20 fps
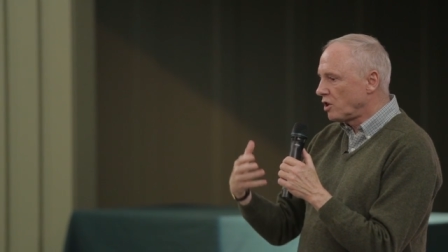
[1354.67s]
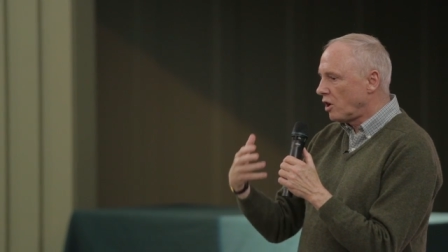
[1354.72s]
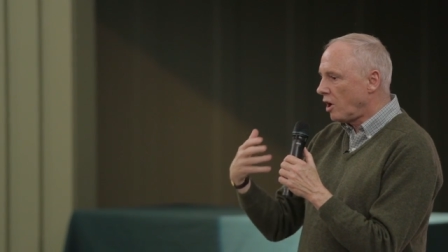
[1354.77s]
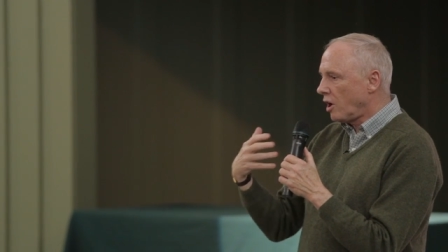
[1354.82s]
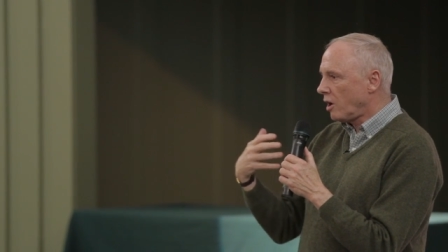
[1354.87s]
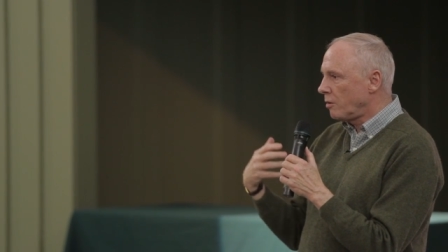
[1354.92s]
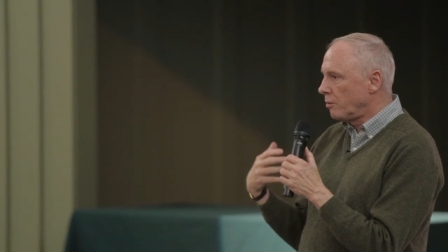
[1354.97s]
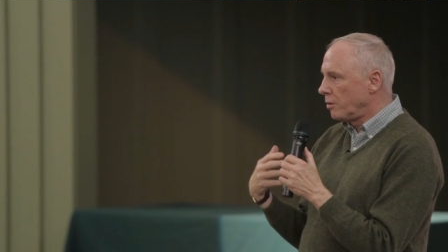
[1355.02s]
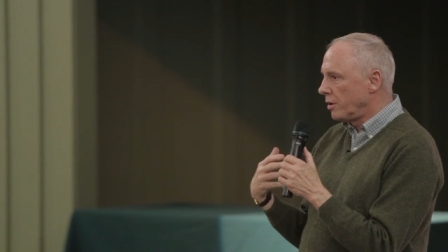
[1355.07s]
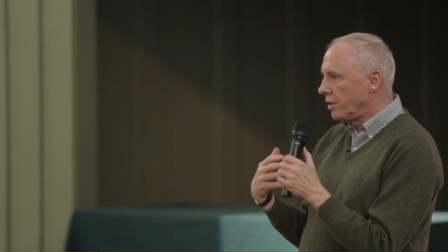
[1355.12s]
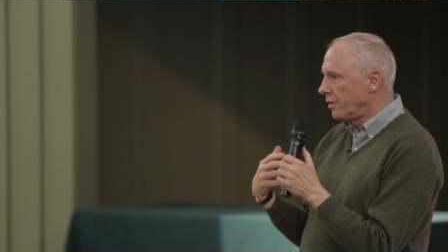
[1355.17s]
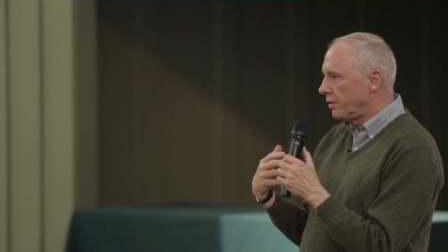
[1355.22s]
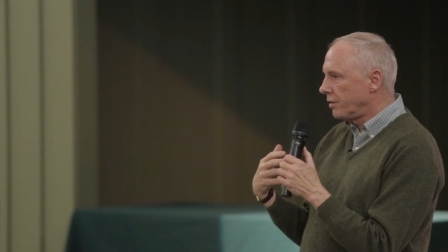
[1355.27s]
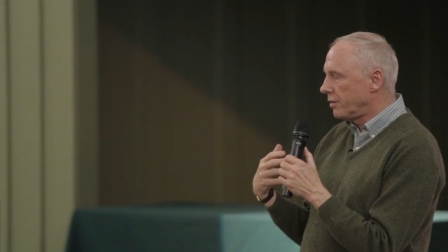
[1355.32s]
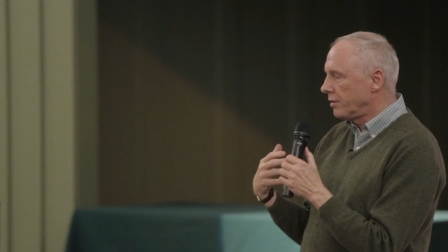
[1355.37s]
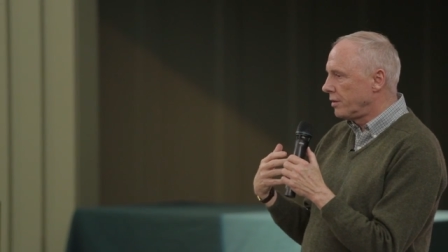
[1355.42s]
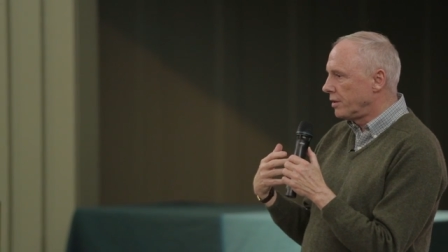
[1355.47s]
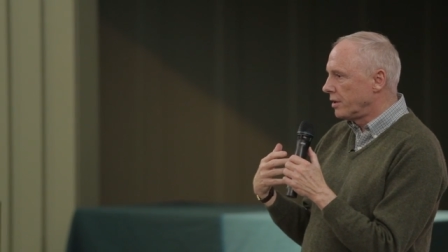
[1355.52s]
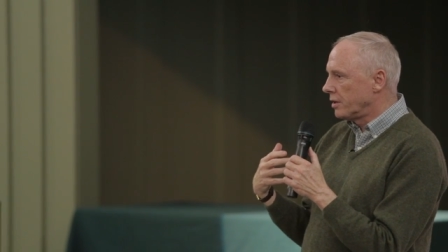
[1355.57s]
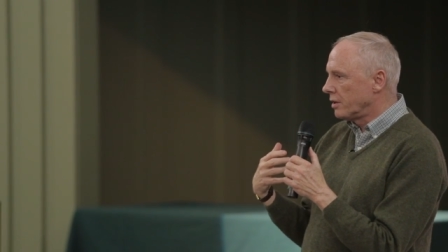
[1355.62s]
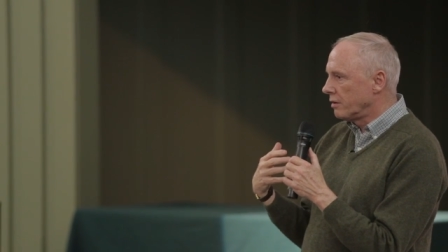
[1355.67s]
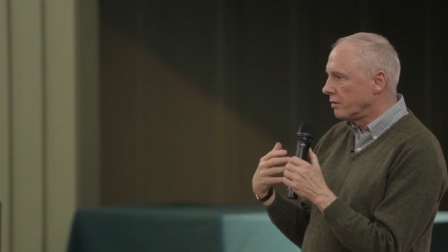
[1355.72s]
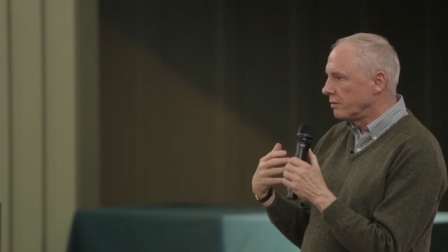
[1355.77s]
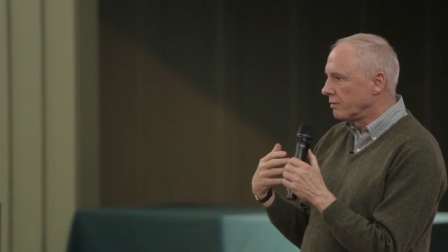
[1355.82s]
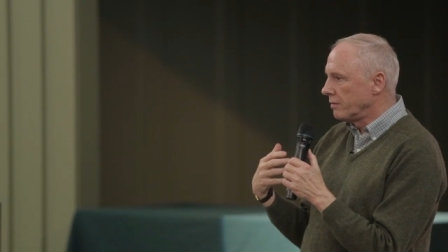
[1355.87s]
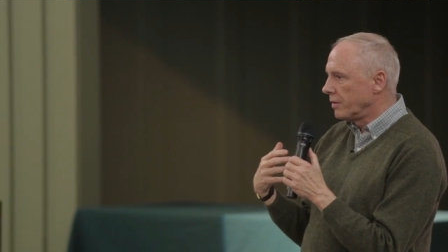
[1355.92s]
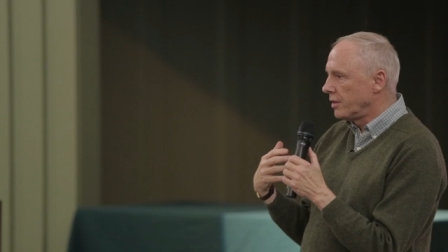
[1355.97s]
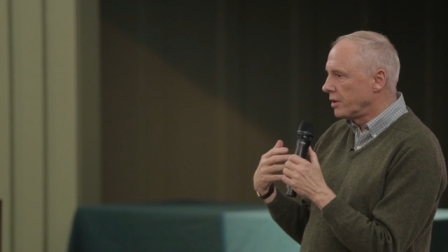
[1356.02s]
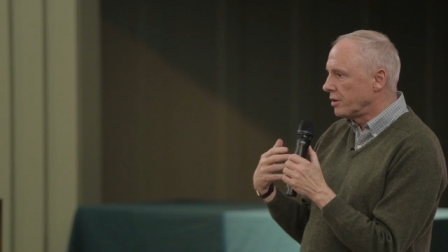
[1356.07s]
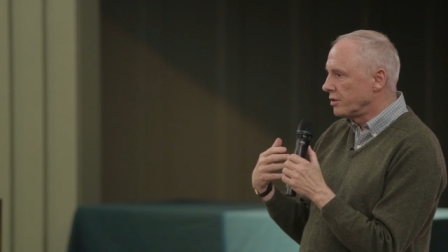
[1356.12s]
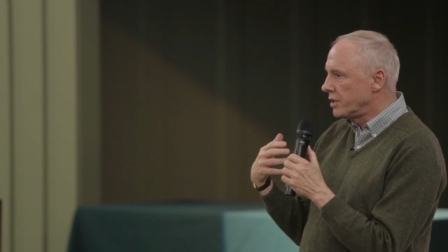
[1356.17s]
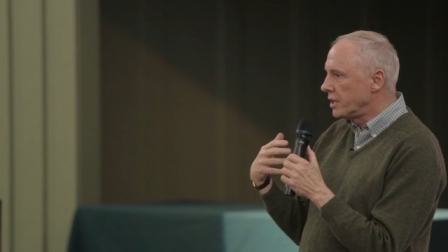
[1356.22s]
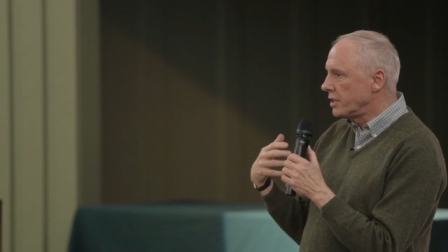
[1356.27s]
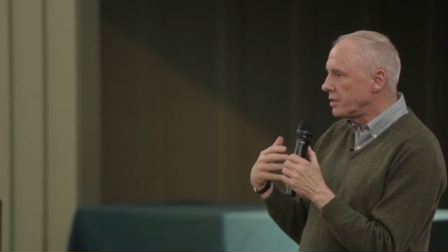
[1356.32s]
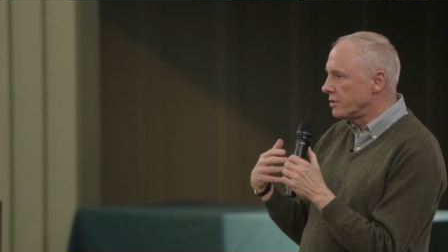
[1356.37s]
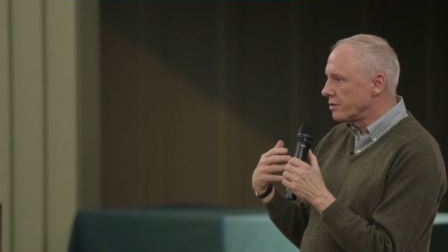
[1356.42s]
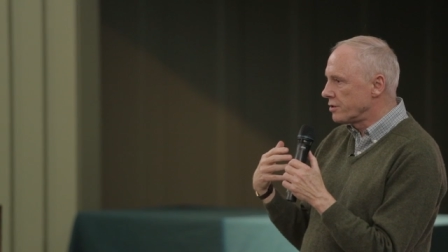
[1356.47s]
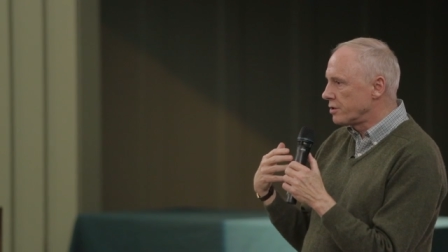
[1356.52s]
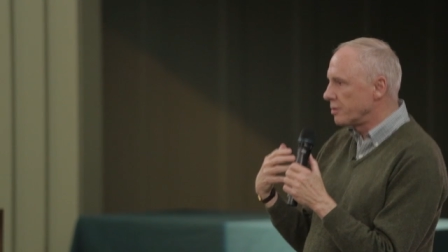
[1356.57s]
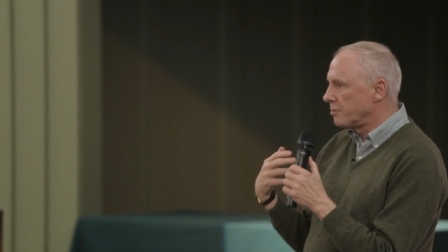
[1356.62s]
talk with their their
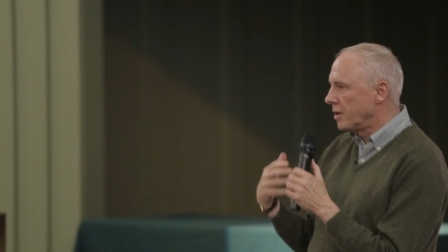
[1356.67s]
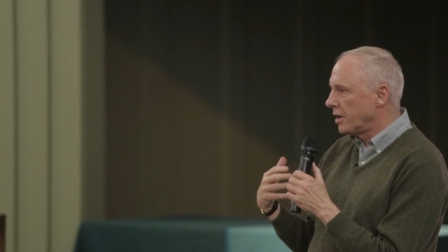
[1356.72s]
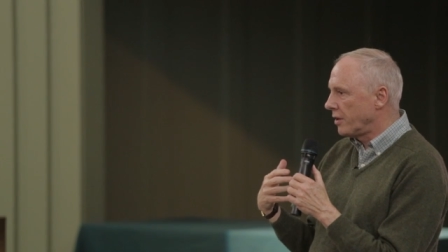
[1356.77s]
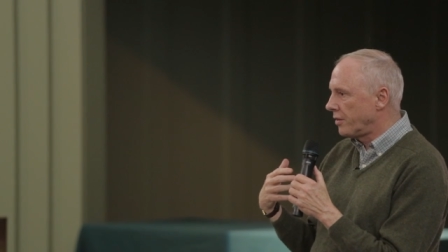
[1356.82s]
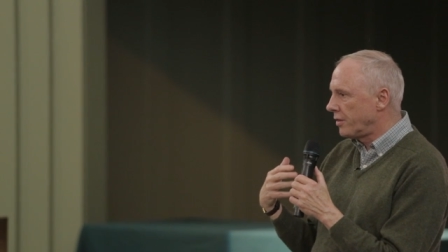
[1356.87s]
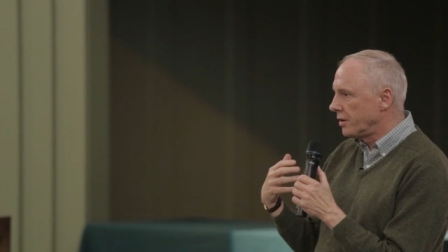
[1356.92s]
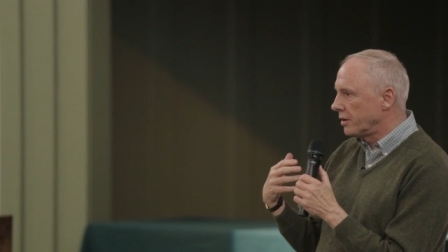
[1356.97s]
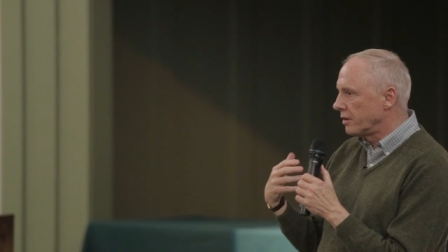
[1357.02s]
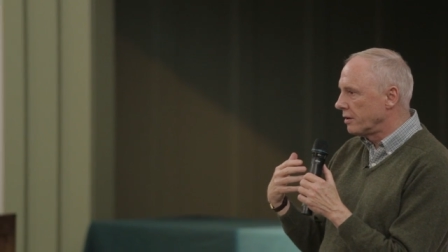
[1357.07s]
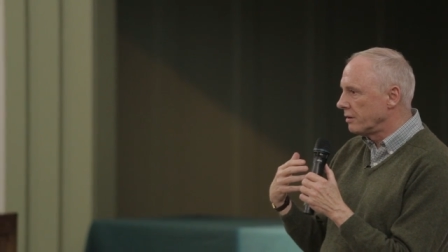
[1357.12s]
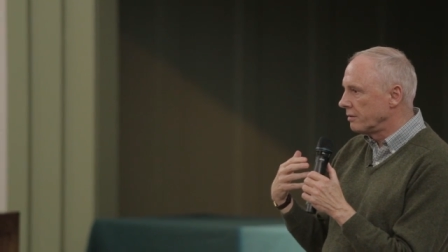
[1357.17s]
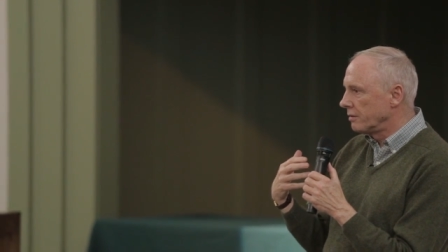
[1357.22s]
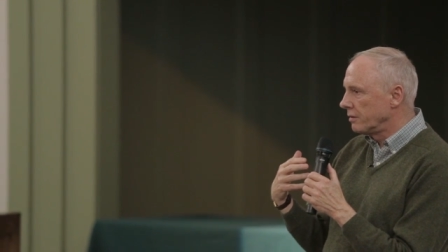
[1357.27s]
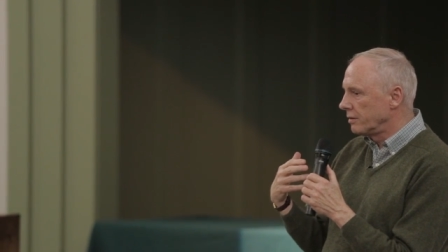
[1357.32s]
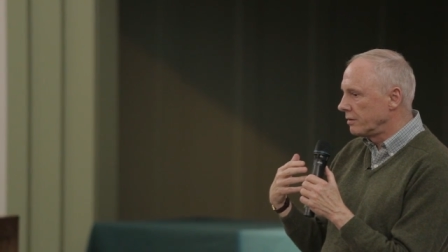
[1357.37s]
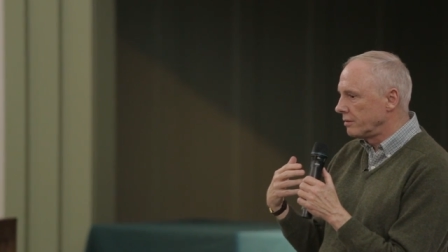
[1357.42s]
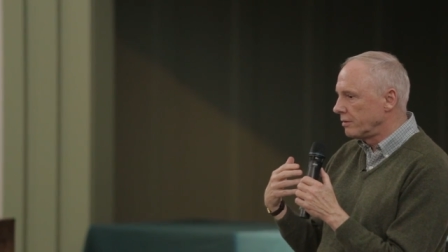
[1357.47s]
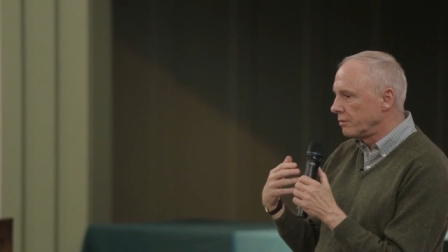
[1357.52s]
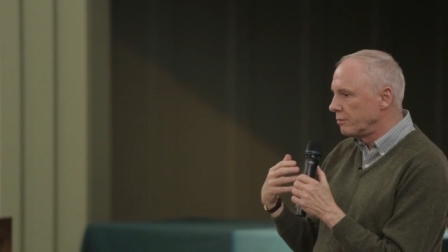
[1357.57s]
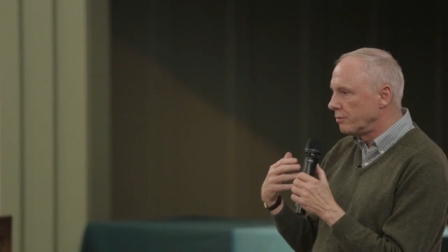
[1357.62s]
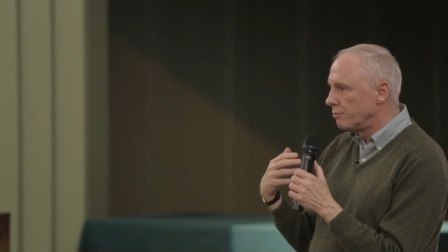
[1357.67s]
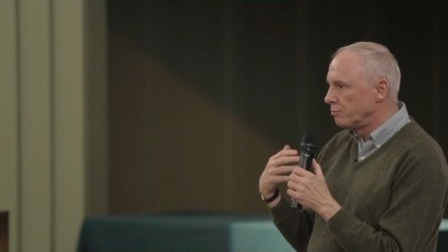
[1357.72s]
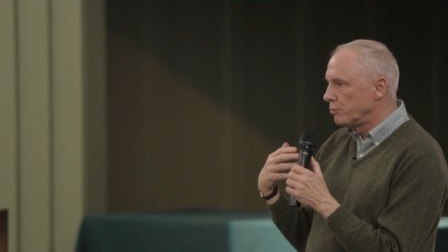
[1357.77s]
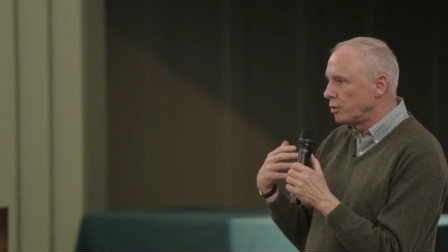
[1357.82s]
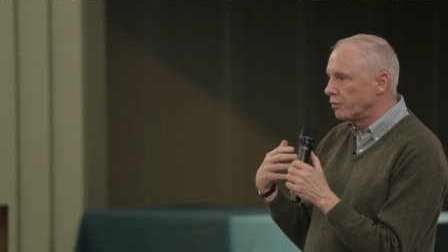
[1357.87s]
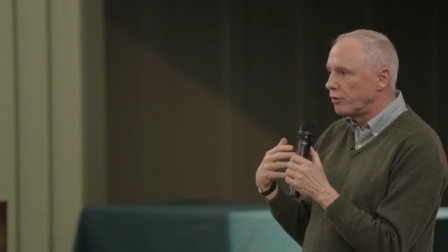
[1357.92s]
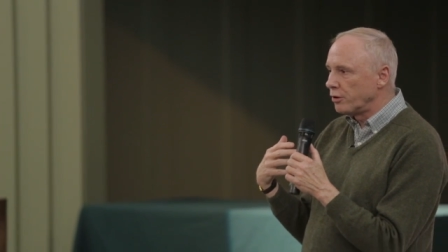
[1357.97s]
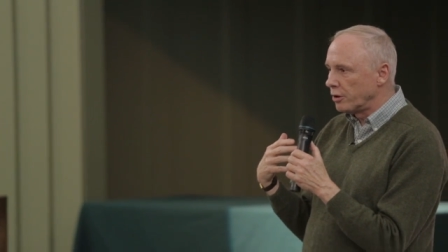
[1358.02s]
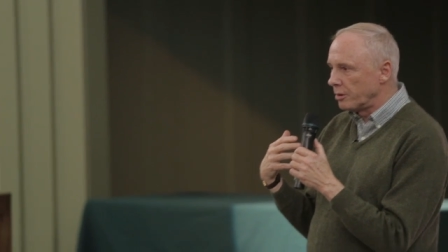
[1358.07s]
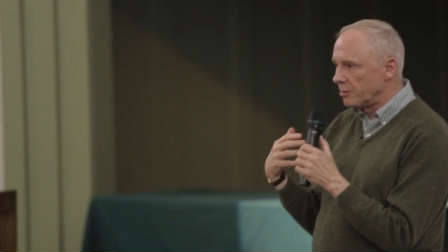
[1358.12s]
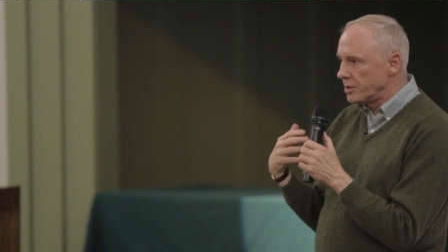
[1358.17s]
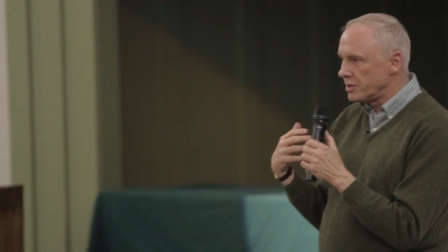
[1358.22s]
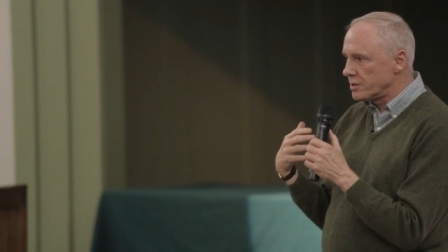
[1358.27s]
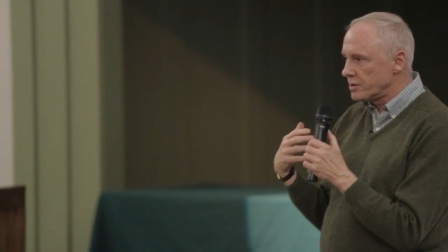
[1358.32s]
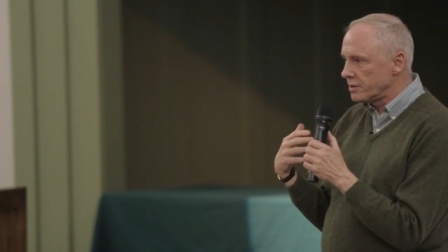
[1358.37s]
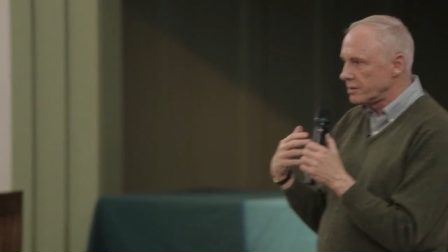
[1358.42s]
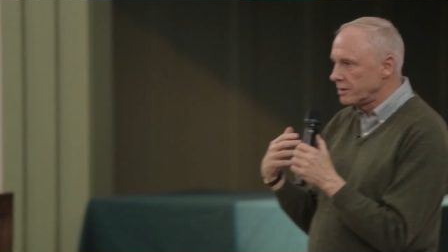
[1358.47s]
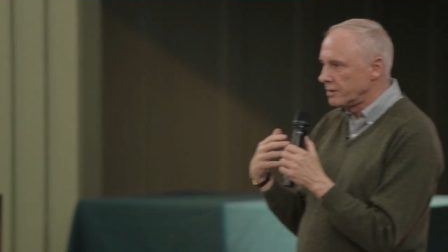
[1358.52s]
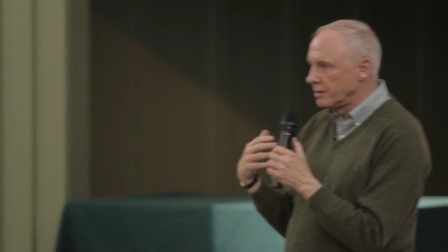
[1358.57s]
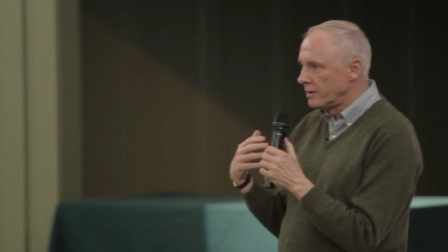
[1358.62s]
teachers about their
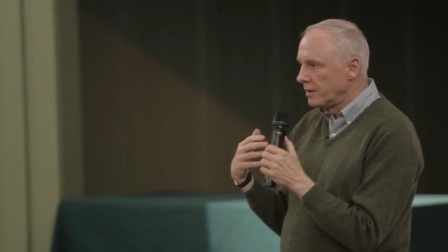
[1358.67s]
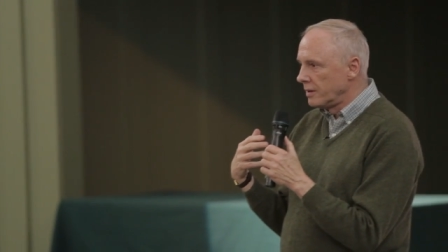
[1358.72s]
performance,